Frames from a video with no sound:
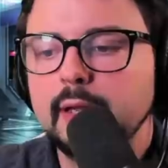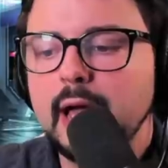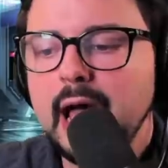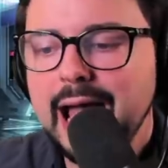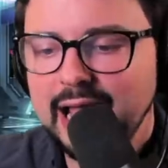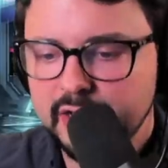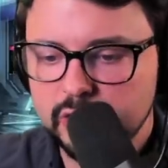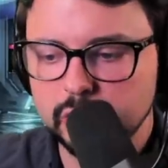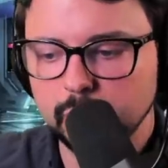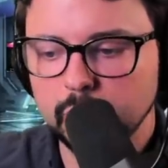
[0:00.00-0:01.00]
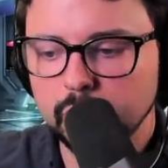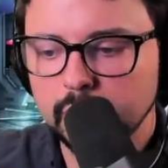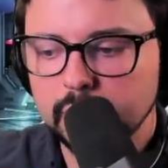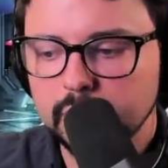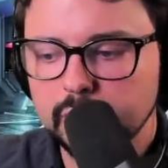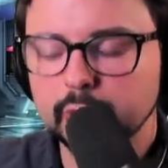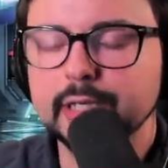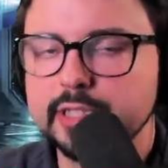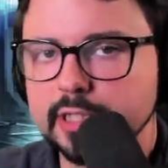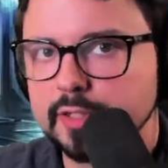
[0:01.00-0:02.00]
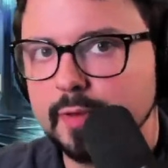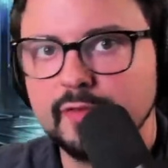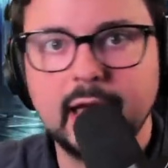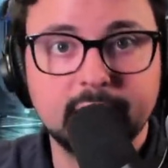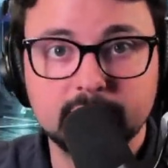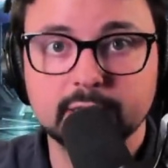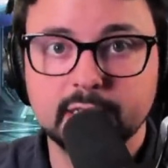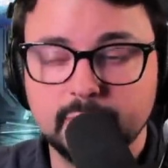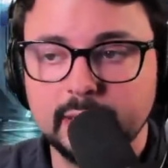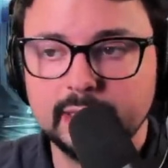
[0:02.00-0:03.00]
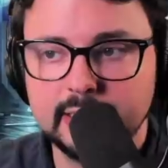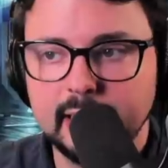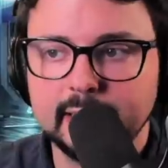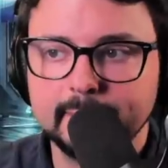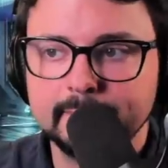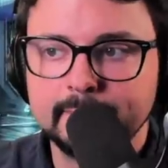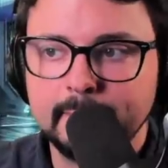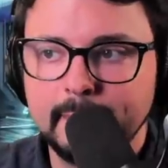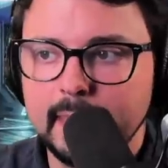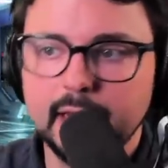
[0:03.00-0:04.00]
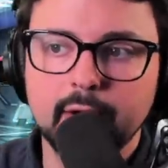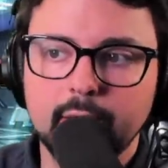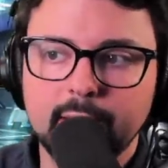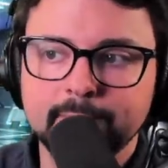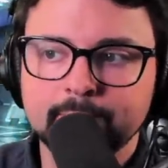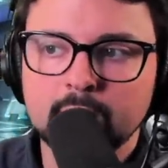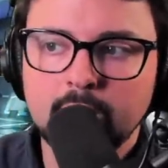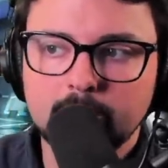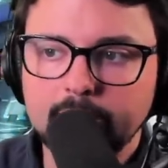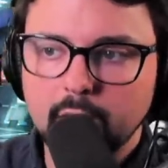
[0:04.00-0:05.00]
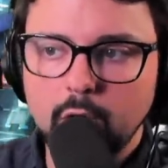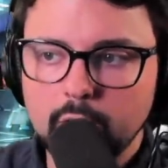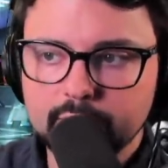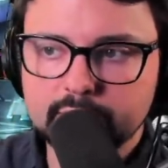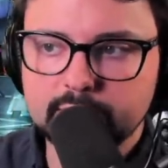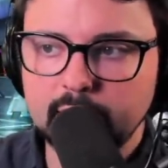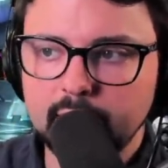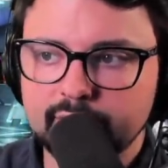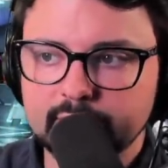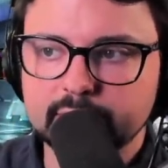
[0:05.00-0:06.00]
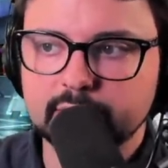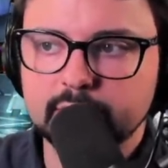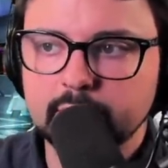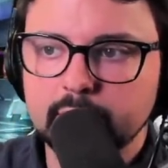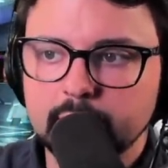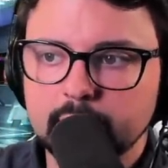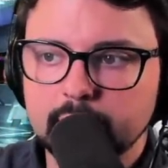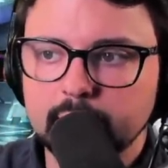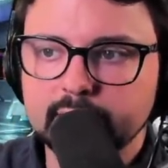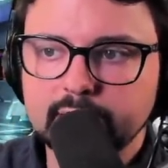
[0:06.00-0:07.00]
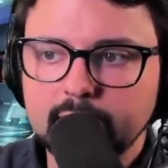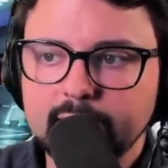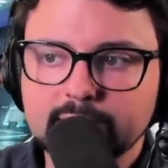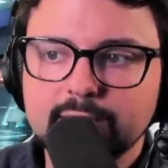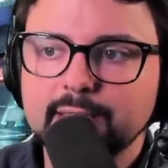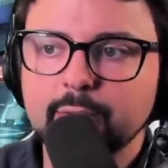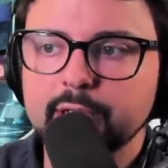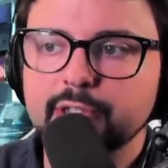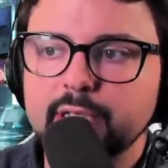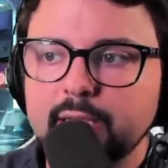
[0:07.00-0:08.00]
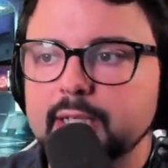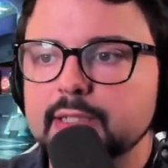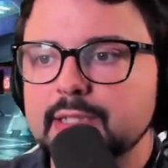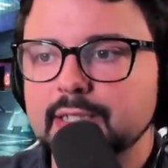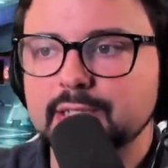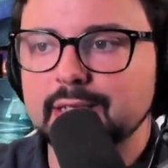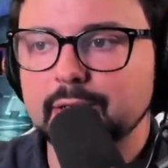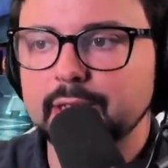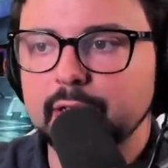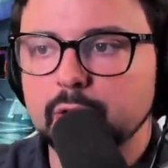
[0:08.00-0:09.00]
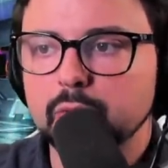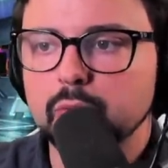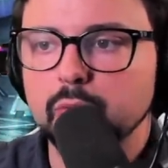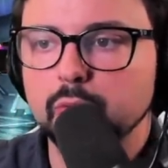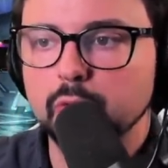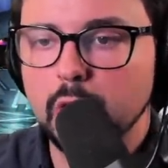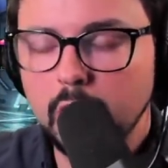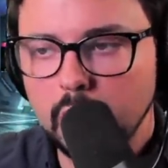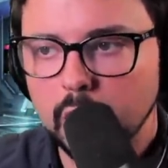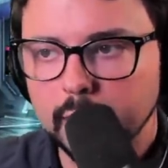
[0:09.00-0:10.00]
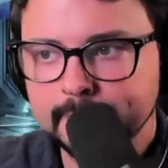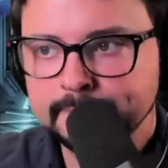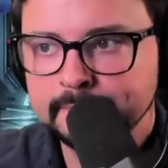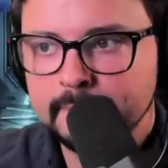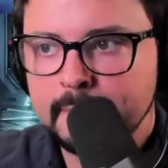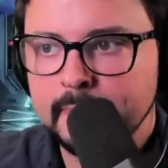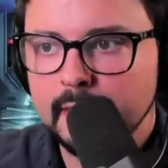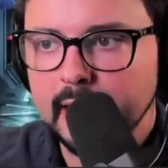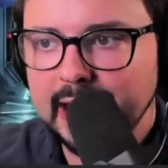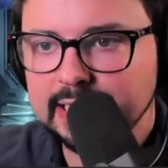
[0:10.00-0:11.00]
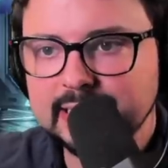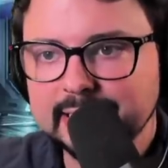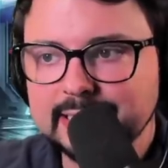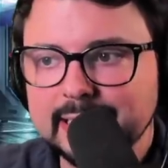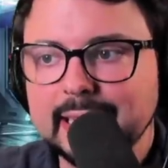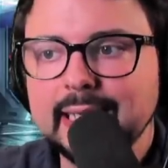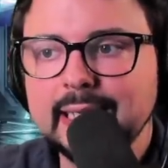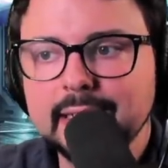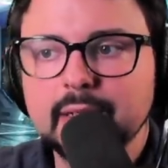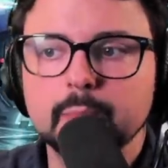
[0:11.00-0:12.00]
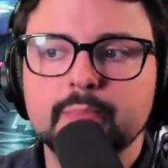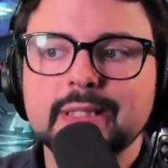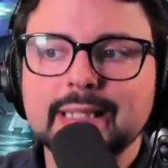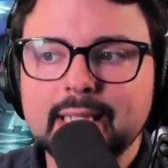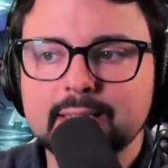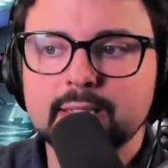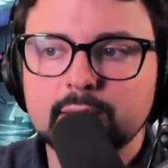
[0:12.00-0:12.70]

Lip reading: actual criticism of action that's being taken. You know what I mean? Like, all this stuff is, it's not that what you're saying is necessarily wrong. I just think it's an incomplete